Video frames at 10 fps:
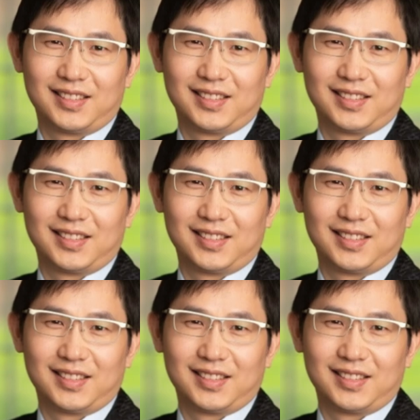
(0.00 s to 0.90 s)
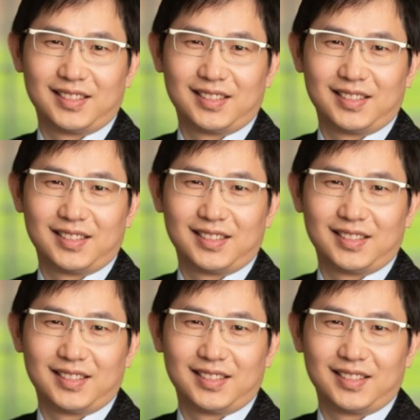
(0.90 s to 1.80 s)

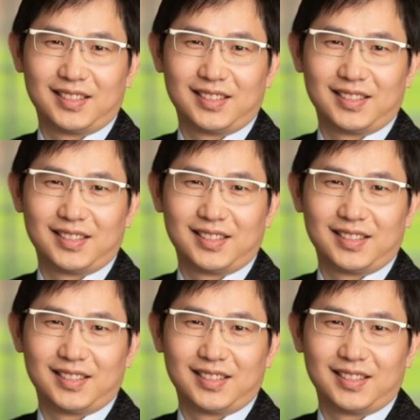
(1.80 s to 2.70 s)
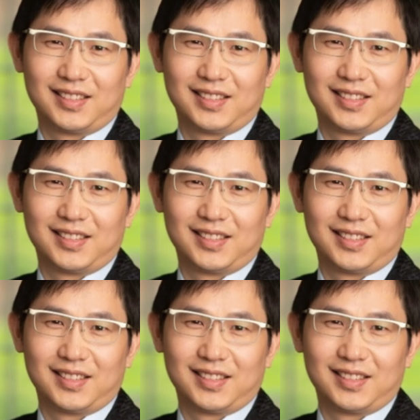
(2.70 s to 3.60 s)

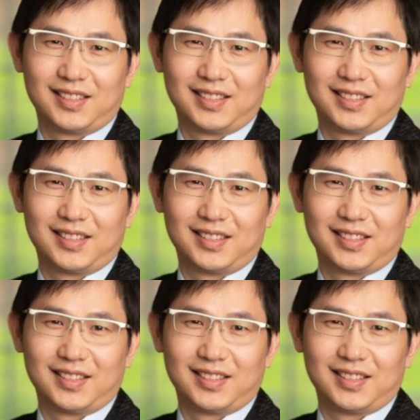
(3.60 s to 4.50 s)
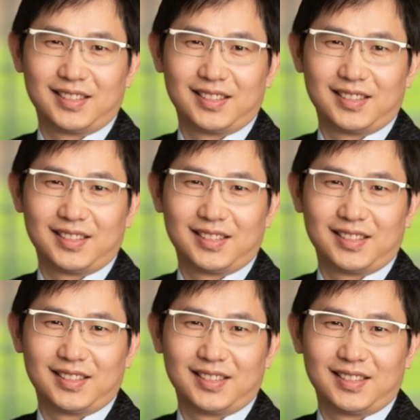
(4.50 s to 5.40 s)

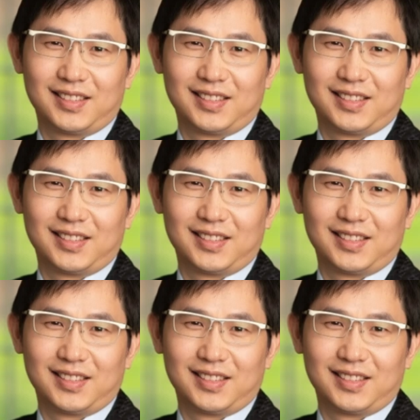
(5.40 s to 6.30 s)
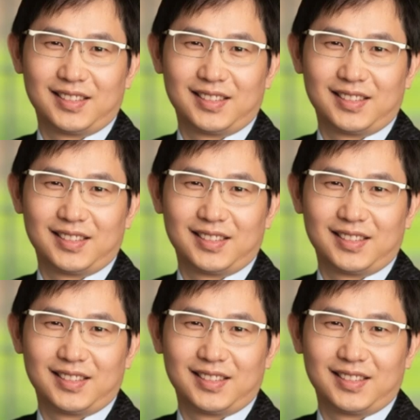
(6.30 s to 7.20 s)

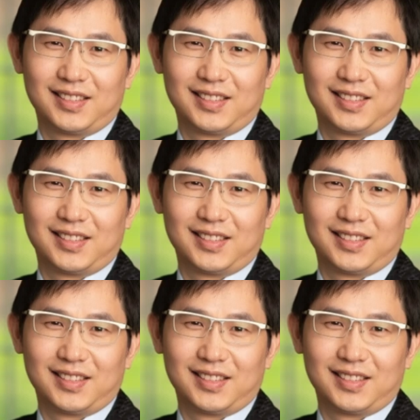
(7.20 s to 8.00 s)
[no speech]